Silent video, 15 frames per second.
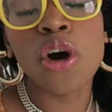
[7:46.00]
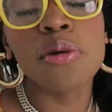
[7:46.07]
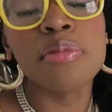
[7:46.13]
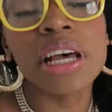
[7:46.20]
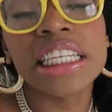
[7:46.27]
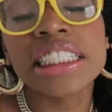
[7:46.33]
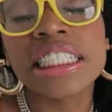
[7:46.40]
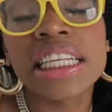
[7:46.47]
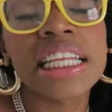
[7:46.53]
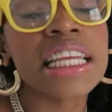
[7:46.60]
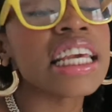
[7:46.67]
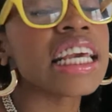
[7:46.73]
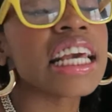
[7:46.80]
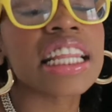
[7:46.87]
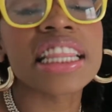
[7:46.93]

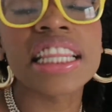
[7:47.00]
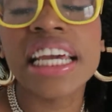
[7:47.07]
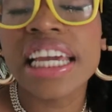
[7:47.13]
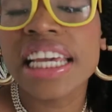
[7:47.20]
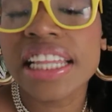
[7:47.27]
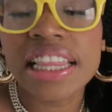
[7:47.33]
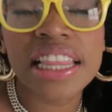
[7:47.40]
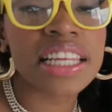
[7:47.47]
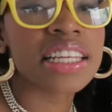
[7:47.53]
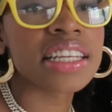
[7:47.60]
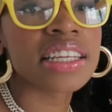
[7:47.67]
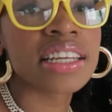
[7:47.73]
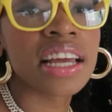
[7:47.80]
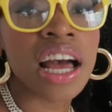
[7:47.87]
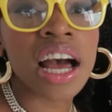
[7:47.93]
basically length
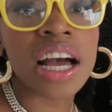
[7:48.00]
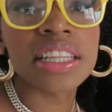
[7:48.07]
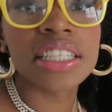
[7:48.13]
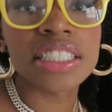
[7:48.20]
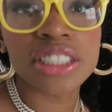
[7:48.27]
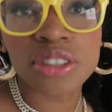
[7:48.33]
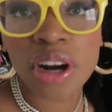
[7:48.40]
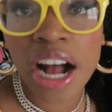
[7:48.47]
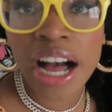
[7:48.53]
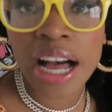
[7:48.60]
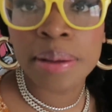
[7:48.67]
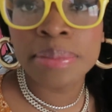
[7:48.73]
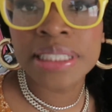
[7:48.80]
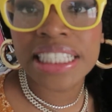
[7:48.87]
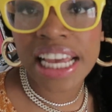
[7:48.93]

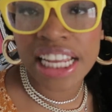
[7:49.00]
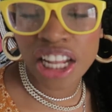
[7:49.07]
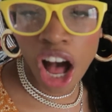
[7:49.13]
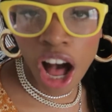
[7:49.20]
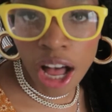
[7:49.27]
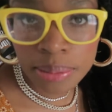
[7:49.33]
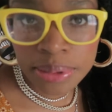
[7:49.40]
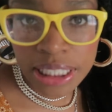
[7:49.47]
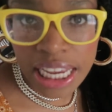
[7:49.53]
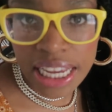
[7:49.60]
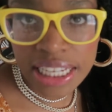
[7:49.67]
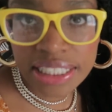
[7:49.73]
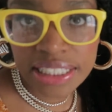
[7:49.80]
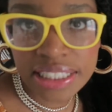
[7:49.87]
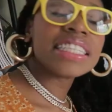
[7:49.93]
describes an
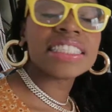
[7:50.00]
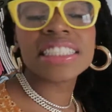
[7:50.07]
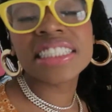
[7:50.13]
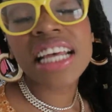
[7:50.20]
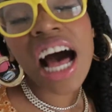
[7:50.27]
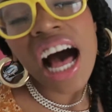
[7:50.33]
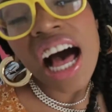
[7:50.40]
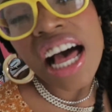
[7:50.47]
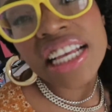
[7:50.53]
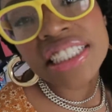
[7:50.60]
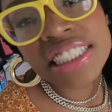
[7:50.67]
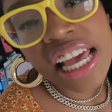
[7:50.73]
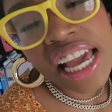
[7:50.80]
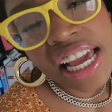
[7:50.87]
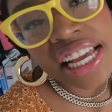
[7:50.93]
object's
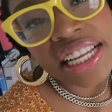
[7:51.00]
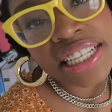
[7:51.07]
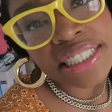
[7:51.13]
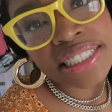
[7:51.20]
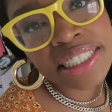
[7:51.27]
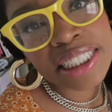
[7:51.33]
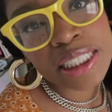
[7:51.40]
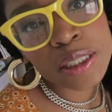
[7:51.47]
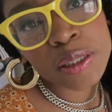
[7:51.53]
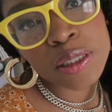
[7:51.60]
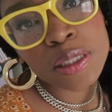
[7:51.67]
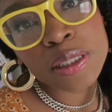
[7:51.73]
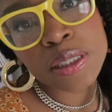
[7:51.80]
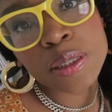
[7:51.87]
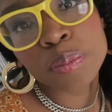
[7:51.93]
size and
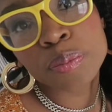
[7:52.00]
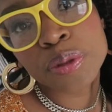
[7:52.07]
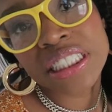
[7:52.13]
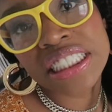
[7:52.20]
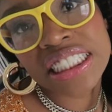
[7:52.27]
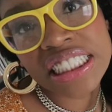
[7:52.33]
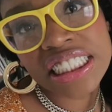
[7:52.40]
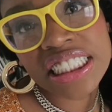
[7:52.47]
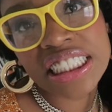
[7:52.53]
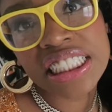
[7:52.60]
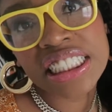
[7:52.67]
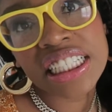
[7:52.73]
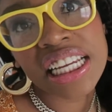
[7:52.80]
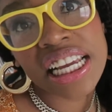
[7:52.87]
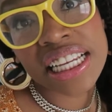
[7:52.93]

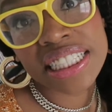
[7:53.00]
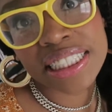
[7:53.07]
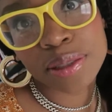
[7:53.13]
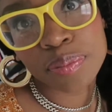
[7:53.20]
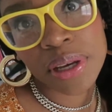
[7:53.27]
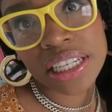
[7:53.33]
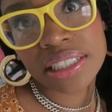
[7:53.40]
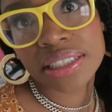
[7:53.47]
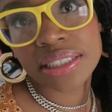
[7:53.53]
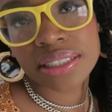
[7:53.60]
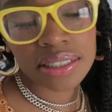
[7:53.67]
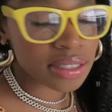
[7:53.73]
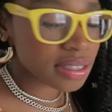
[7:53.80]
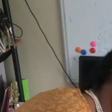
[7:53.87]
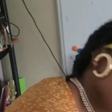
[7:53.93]
position in space.
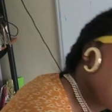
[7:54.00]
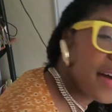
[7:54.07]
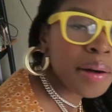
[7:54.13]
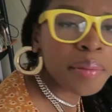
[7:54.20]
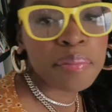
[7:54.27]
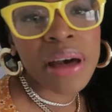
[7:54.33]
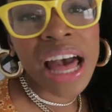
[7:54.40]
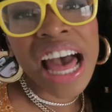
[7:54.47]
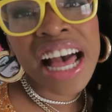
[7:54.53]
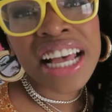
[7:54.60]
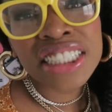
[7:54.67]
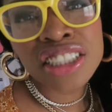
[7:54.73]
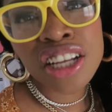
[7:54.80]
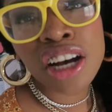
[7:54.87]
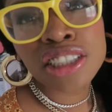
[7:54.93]

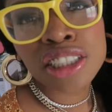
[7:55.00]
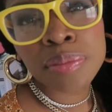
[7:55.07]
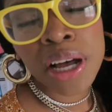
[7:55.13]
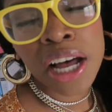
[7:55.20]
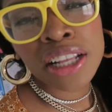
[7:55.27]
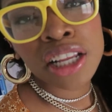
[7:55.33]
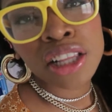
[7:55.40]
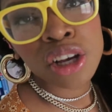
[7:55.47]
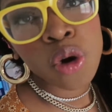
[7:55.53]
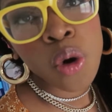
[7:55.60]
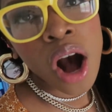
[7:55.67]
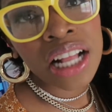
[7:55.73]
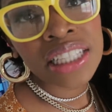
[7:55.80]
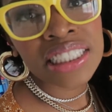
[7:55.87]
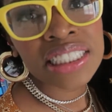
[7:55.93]
Mass talks about the
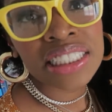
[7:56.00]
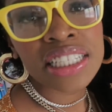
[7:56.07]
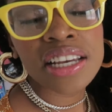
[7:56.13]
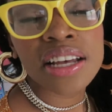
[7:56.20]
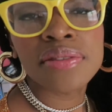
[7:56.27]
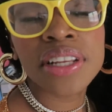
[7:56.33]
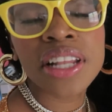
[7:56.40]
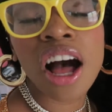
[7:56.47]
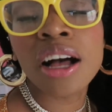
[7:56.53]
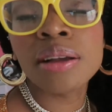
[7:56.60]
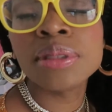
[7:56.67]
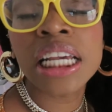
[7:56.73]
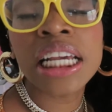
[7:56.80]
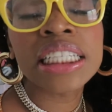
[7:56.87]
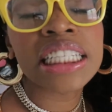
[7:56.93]
quantity of an
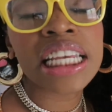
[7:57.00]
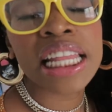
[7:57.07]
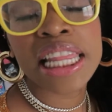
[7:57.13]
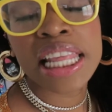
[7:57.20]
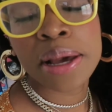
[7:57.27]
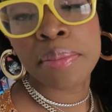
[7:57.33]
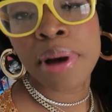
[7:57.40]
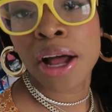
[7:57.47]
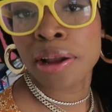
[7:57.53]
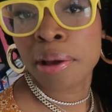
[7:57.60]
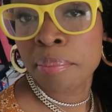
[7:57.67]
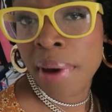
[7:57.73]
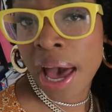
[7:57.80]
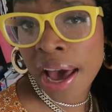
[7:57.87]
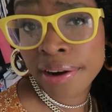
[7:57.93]
object and the amount
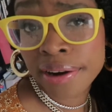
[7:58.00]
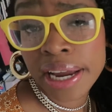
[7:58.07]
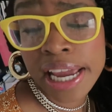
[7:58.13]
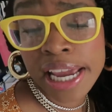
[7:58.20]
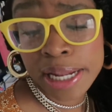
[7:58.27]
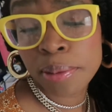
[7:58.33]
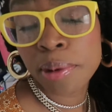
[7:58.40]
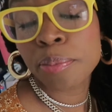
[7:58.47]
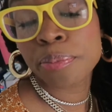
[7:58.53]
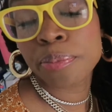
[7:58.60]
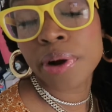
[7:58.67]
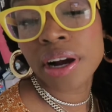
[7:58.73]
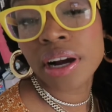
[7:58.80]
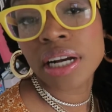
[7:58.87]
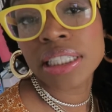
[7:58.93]
of matter it
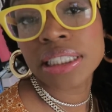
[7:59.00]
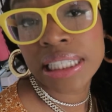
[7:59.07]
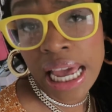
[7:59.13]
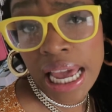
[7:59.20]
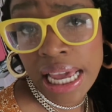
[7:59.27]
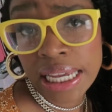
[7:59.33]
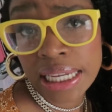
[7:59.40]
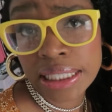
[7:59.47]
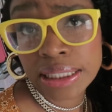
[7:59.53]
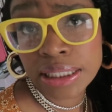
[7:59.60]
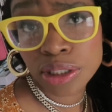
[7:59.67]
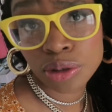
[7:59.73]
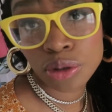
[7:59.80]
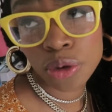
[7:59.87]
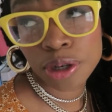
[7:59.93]

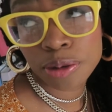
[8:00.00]
attains.